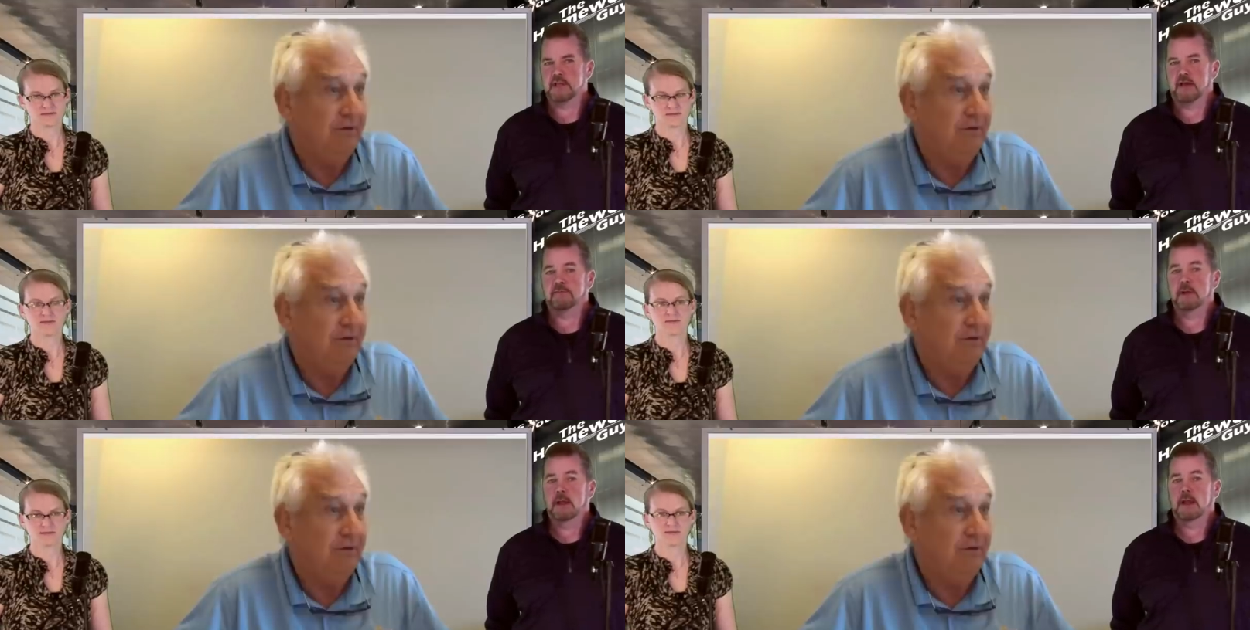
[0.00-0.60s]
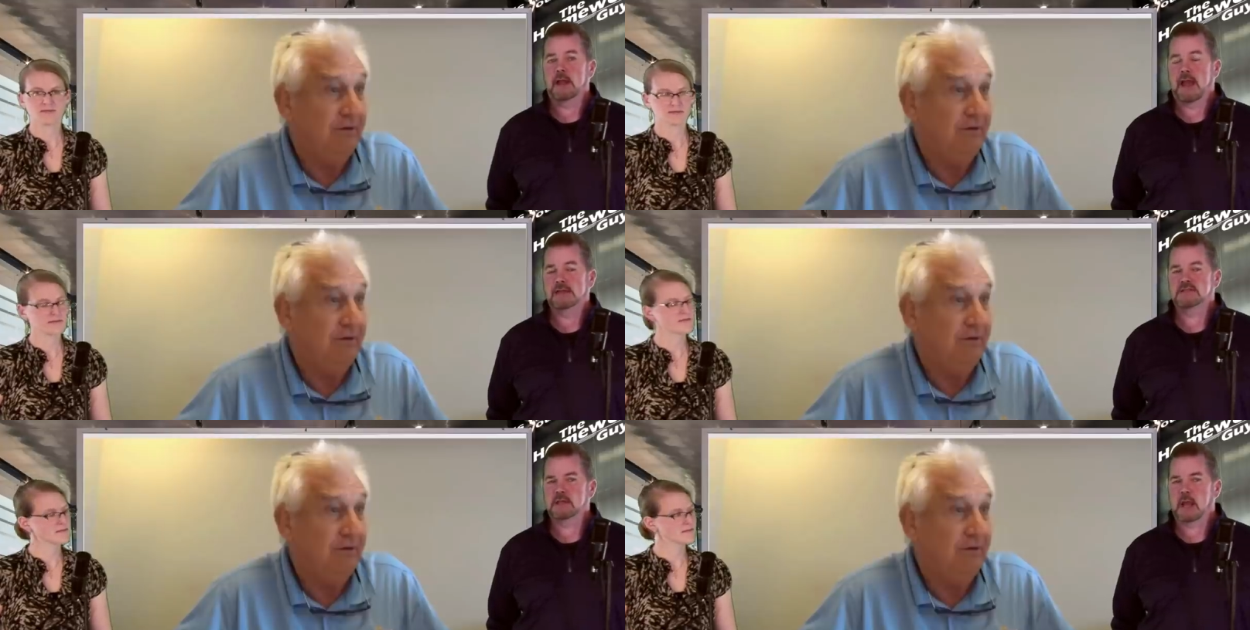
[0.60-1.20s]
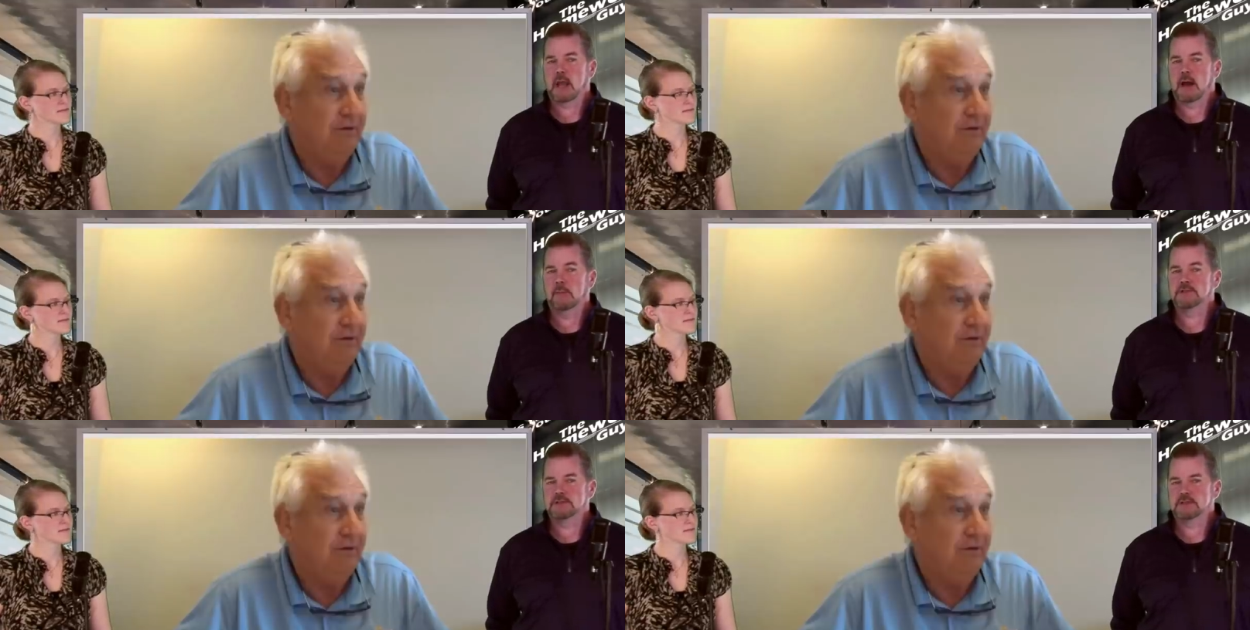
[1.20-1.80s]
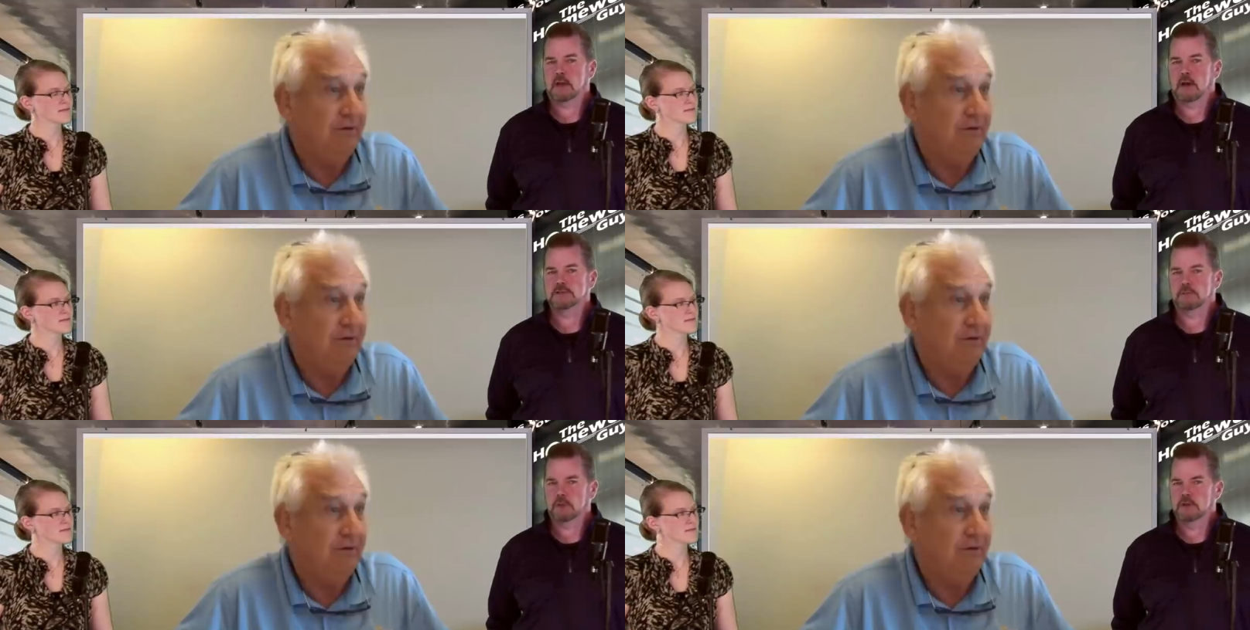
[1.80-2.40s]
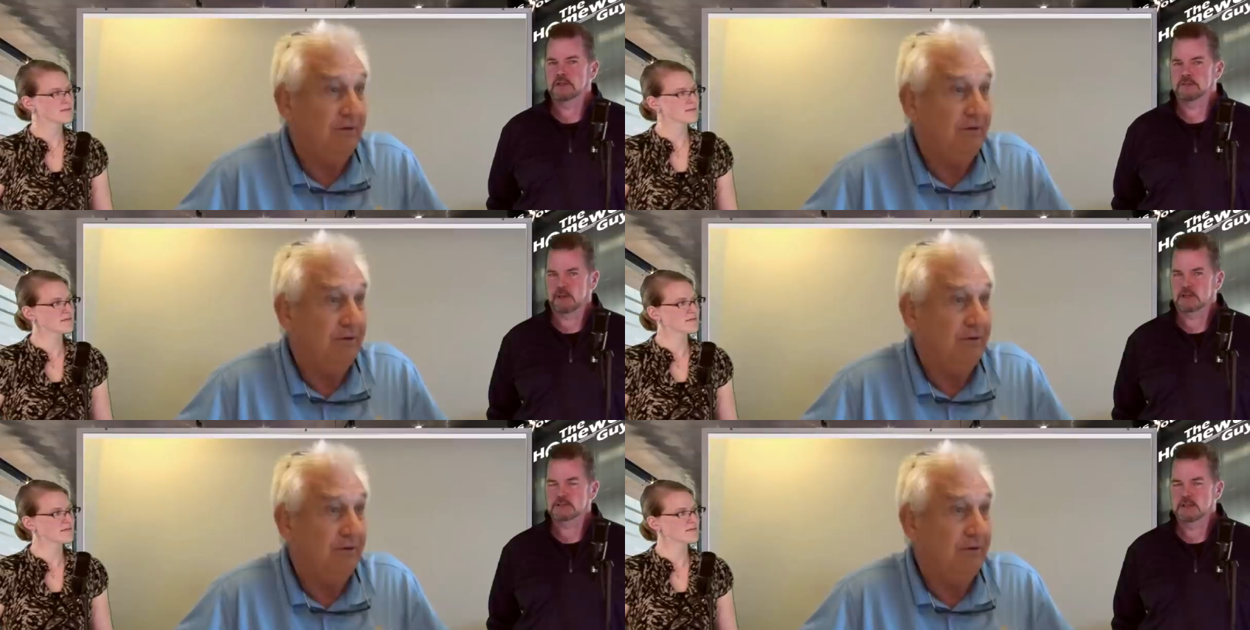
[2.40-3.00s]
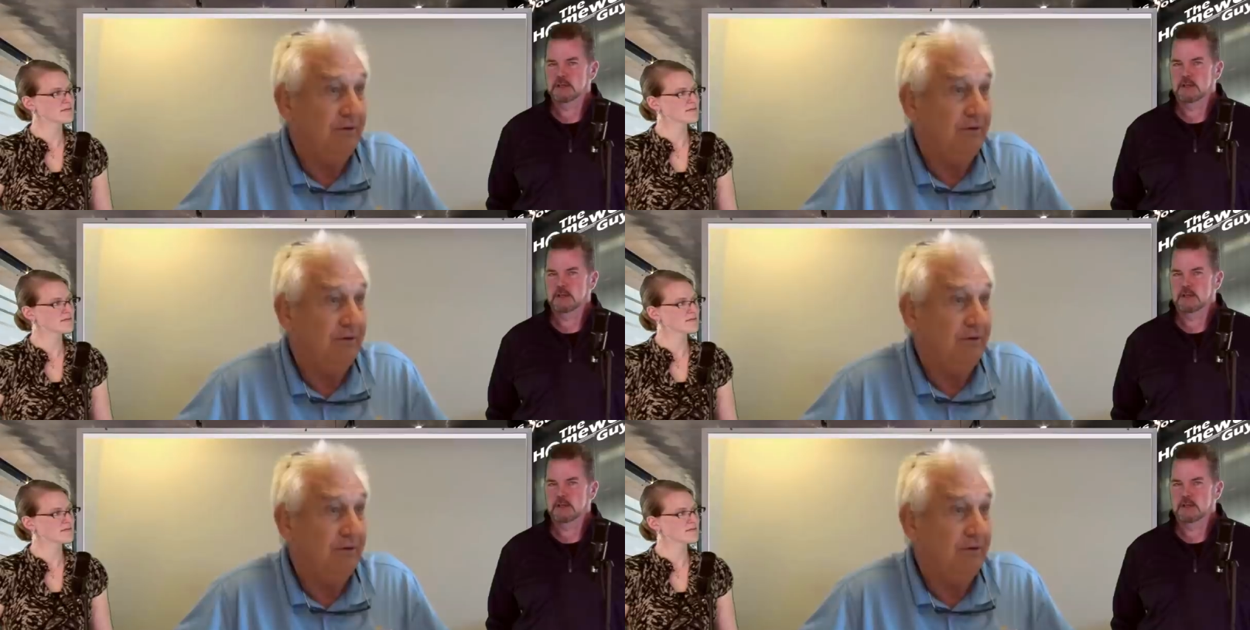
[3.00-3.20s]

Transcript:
Speaker 1: left, and he asked the guy, "How much does it cost to run this place?"